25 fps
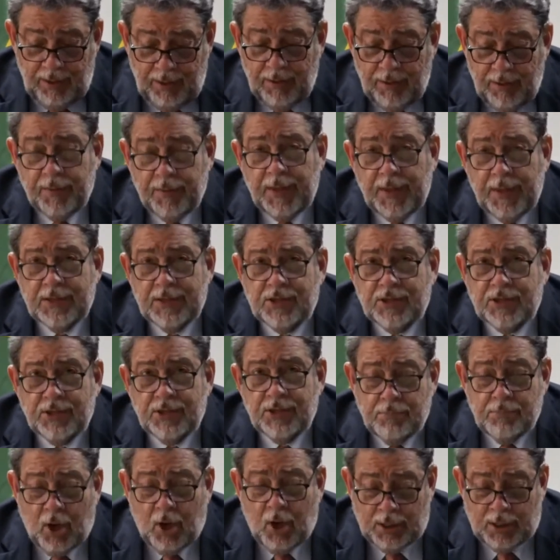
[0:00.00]
This
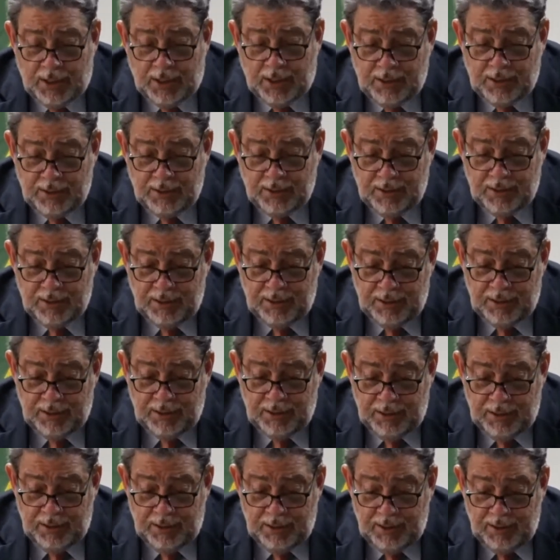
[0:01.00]
model,
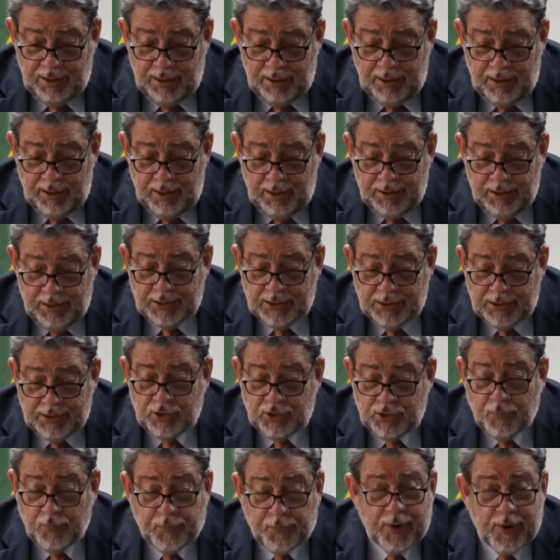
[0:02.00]
this
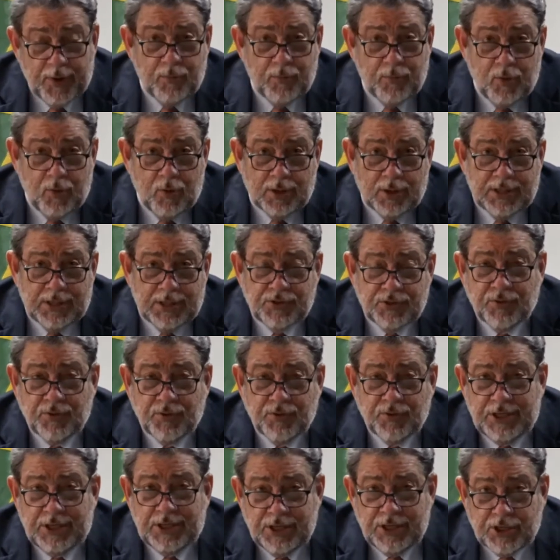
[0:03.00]
new framework, this
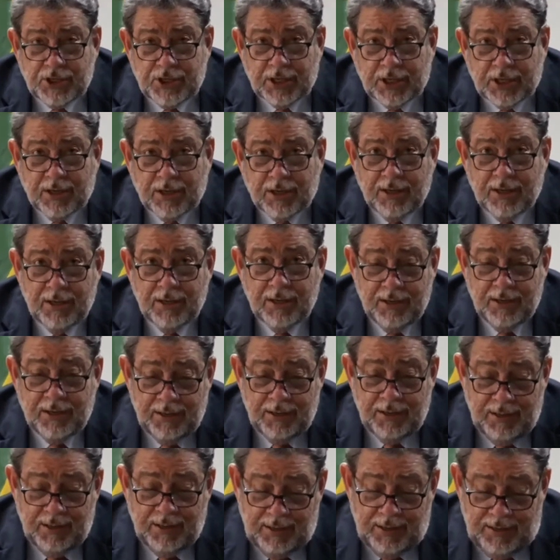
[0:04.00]
strategic
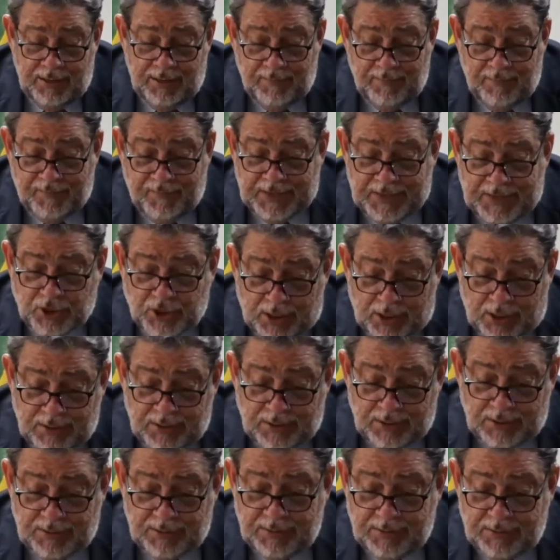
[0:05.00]

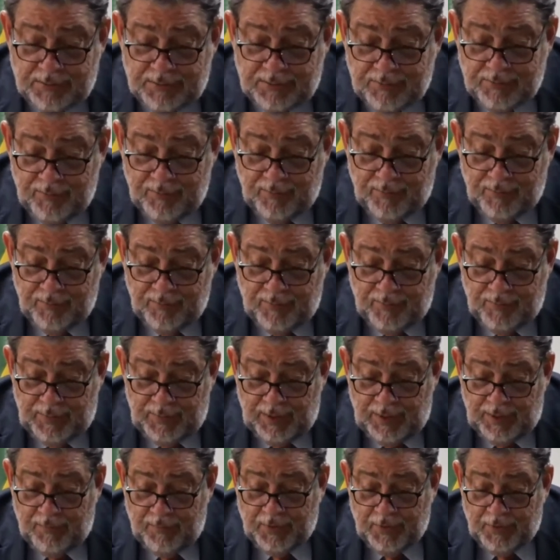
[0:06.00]
vision
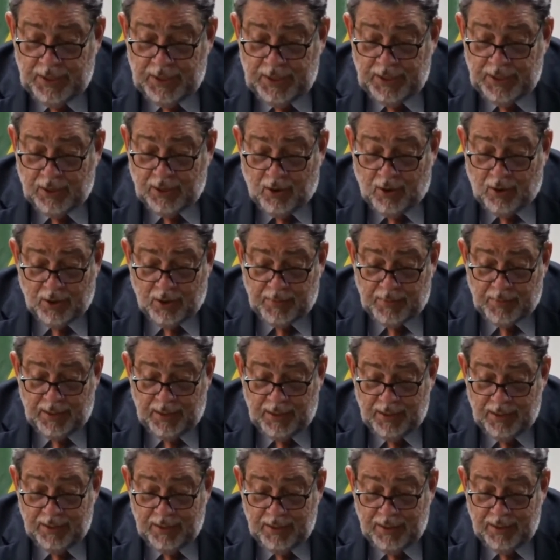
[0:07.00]
for the economy
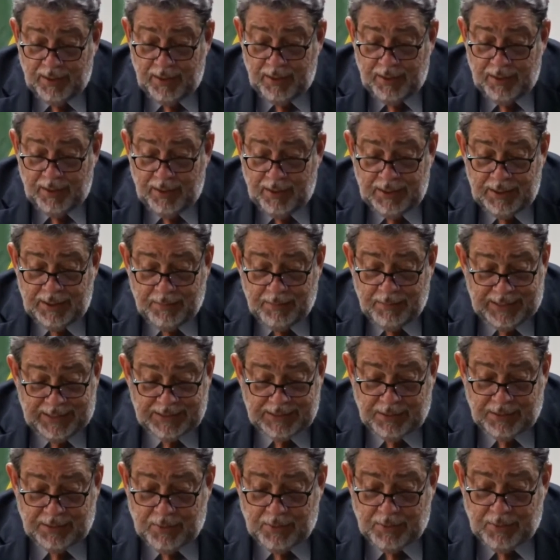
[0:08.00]

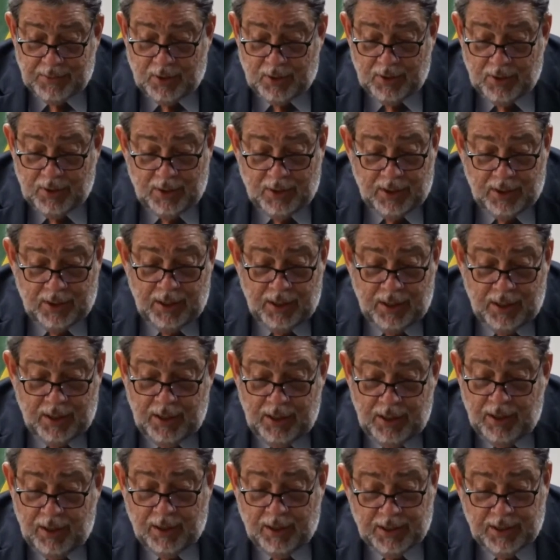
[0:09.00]
demands, among
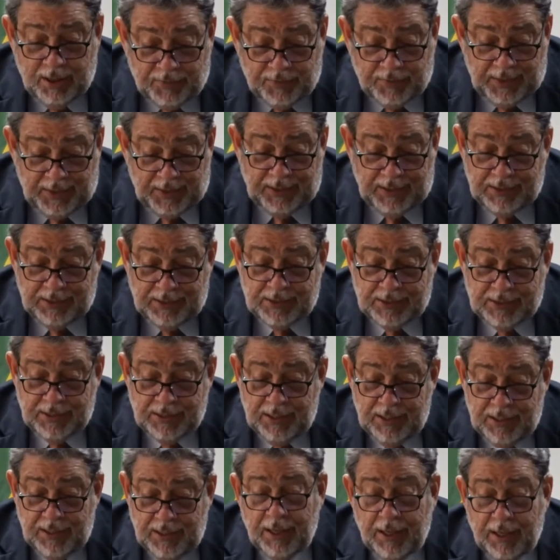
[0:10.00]
other things,
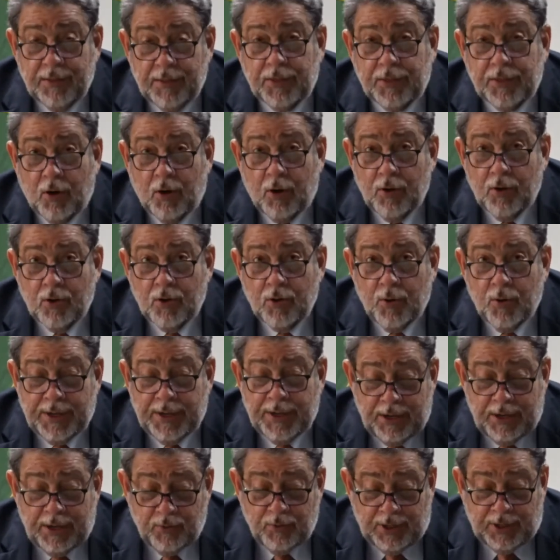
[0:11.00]
a
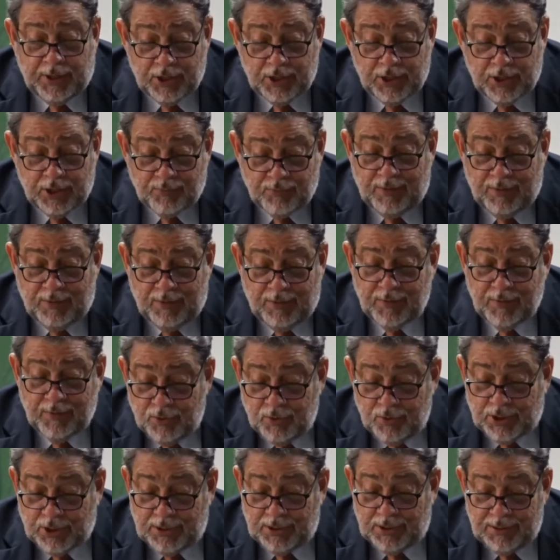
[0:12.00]
thoroughgoing education
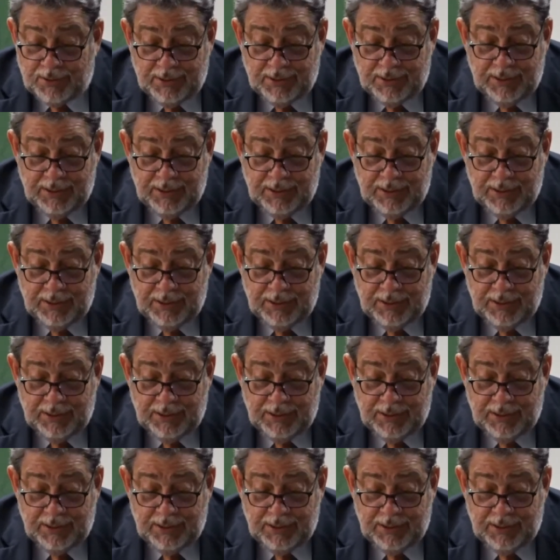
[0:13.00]
revolution